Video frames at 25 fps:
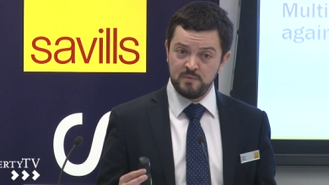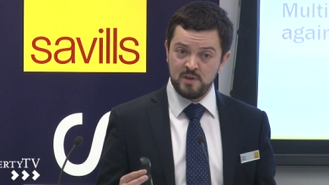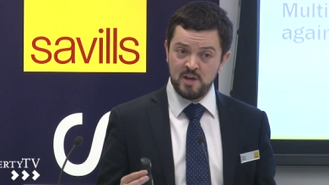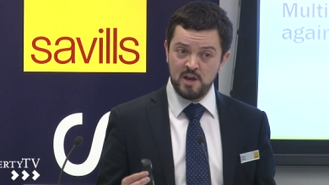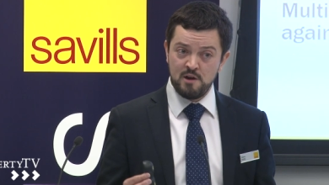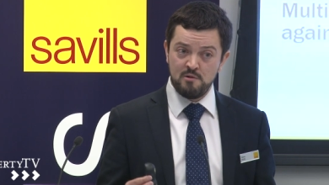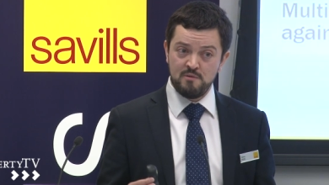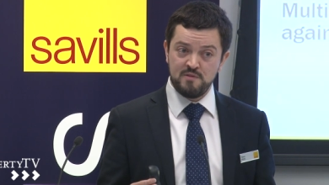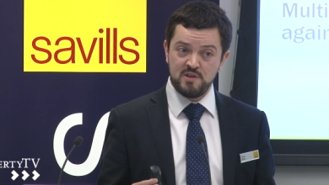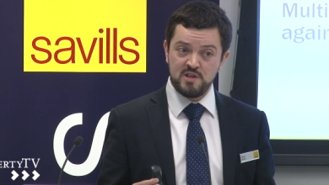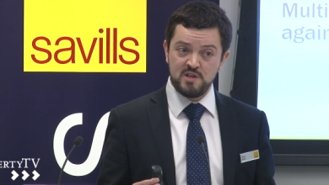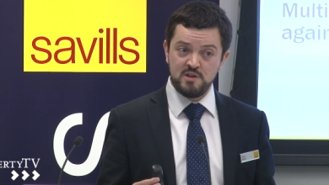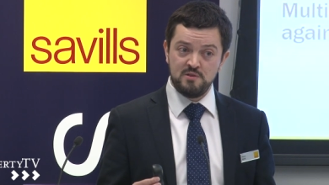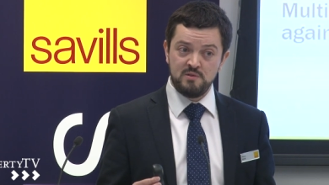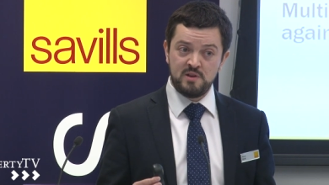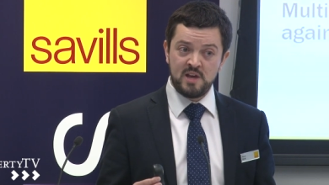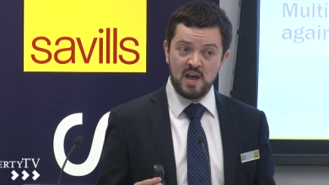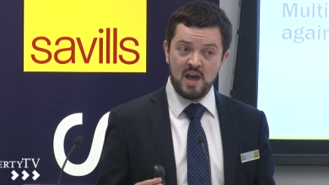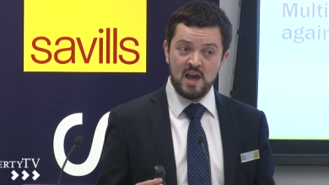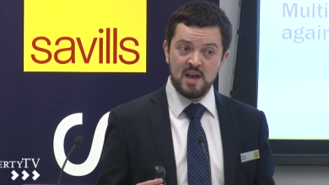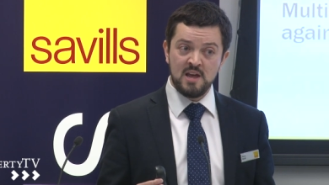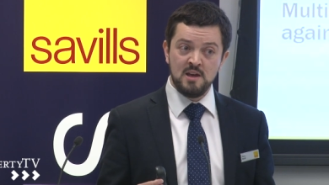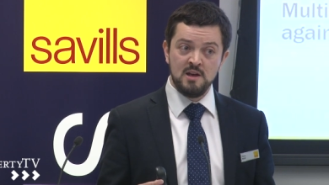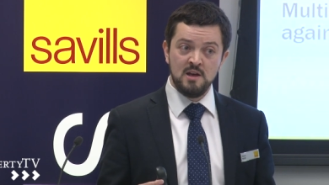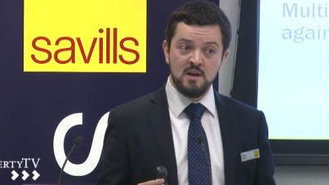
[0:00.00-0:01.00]
here in the
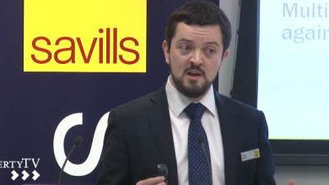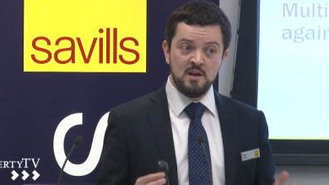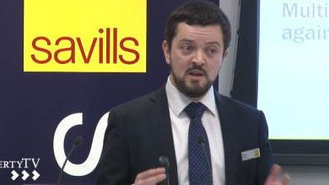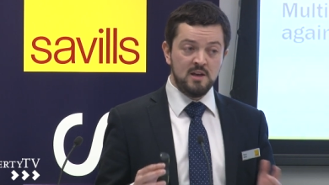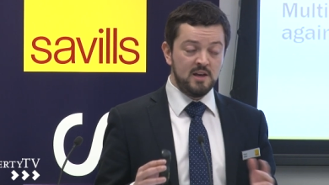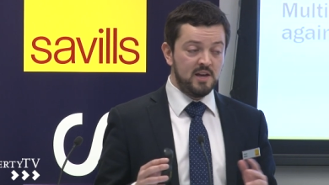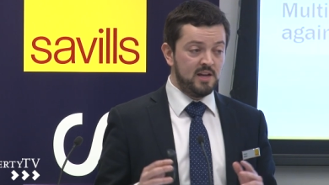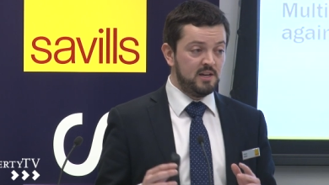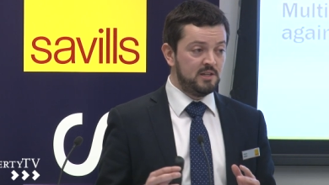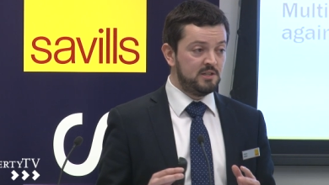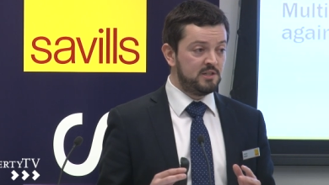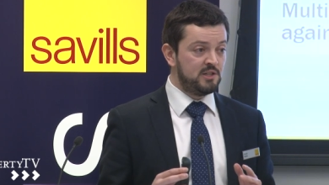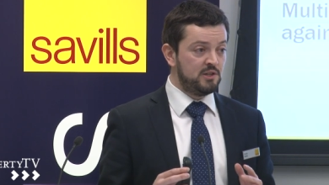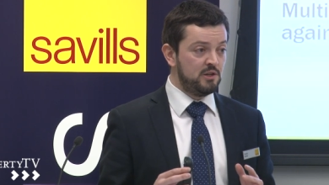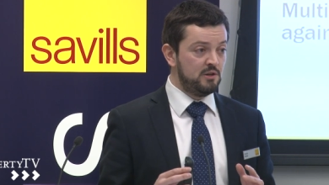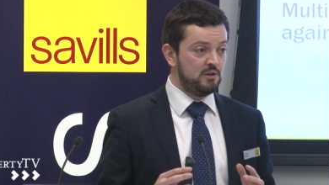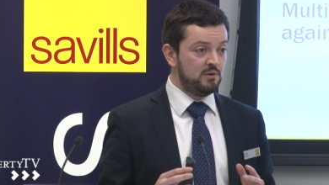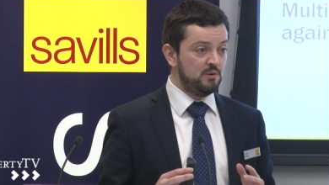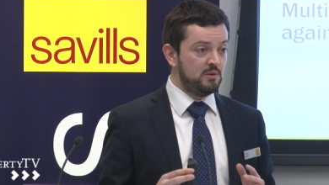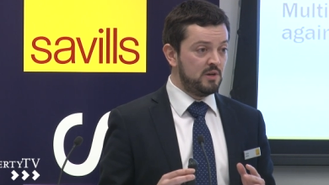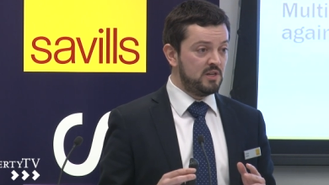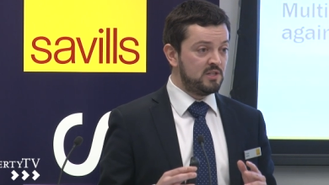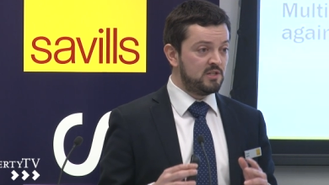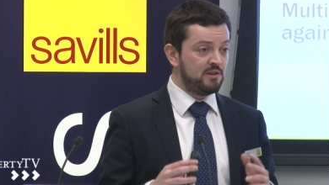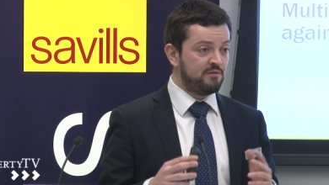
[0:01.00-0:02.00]
UK
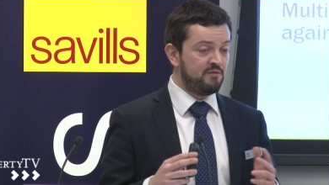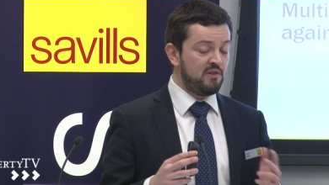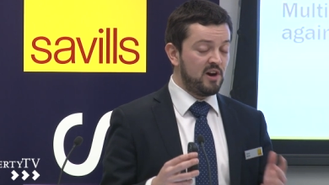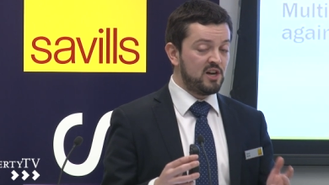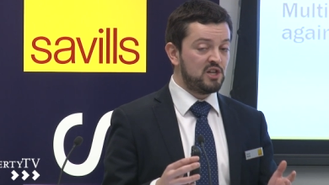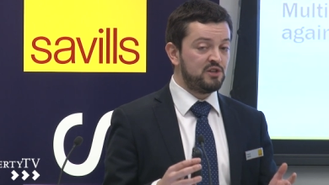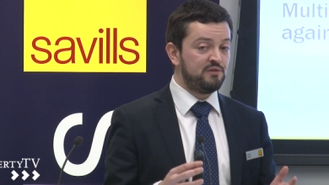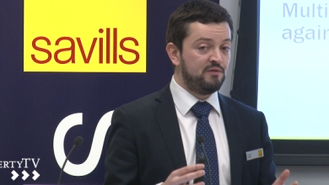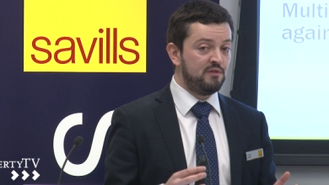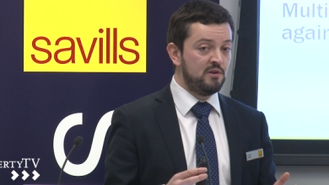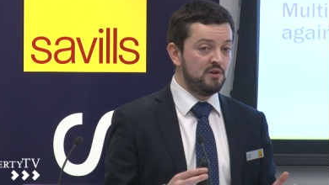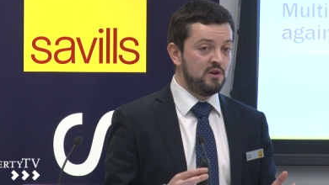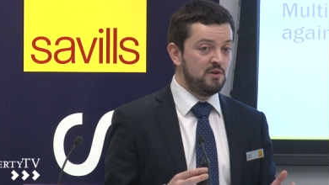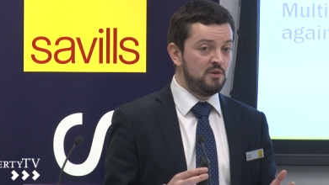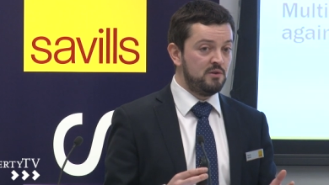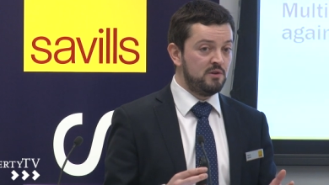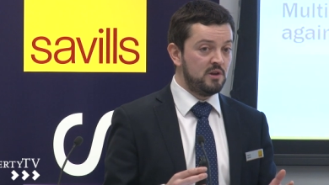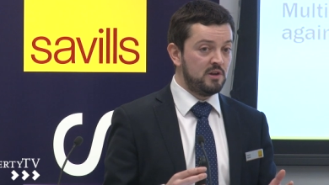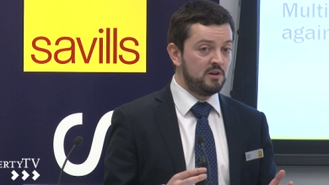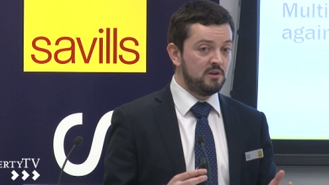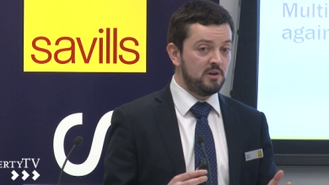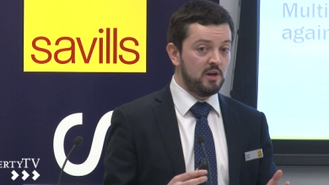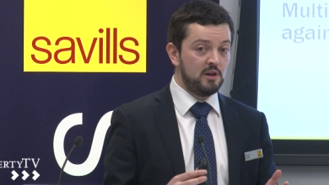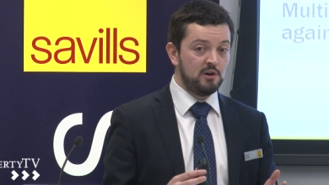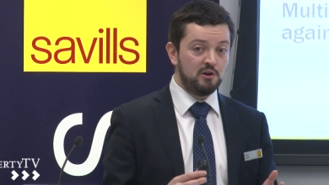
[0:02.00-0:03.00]
into fresh food
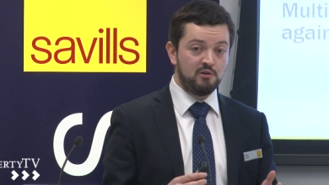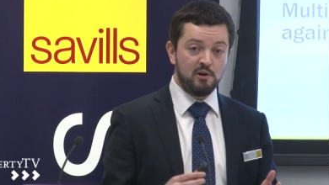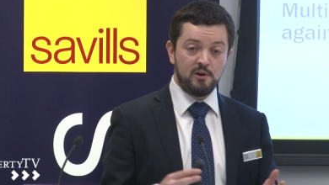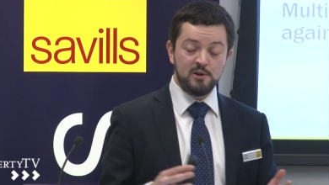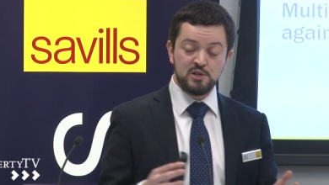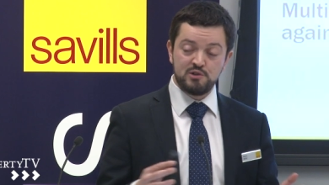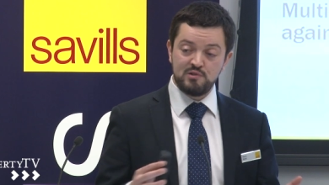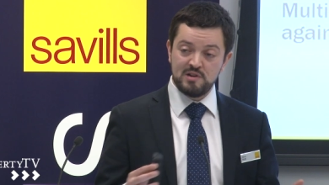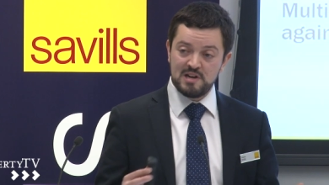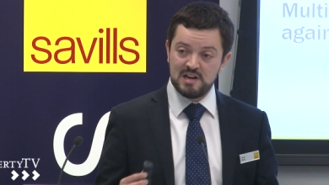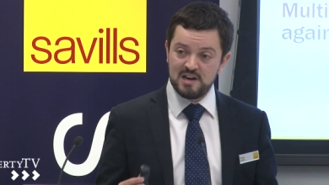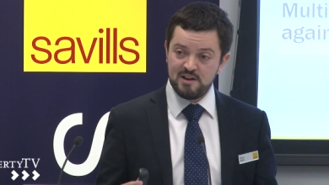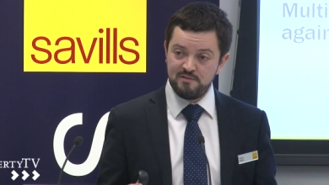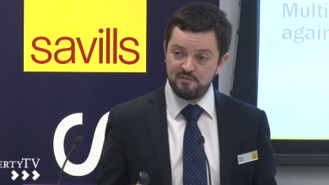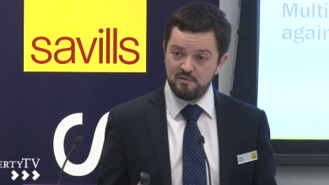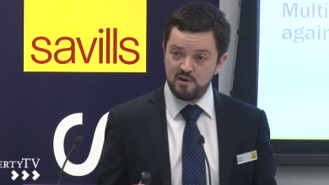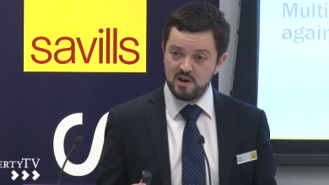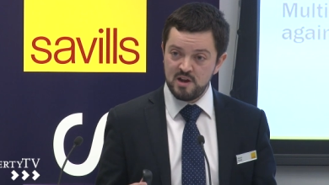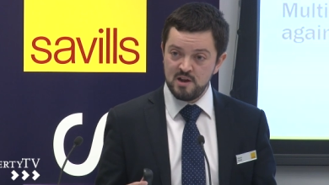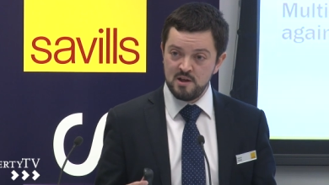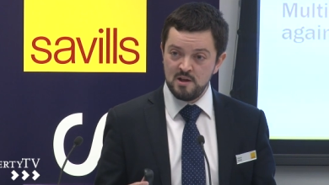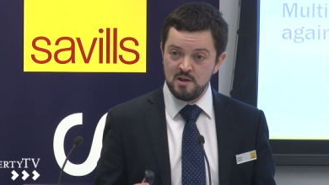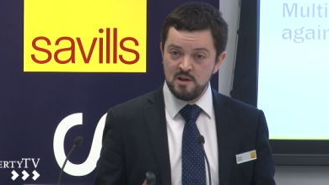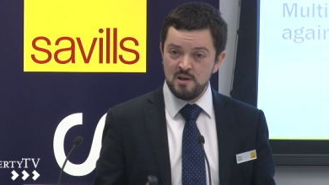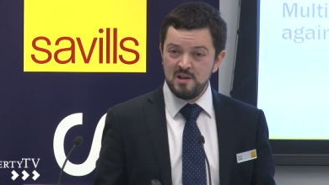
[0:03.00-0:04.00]
and grocery
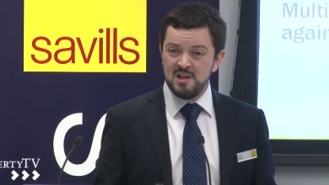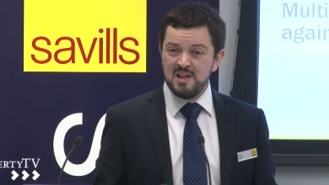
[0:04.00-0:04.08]
delivery.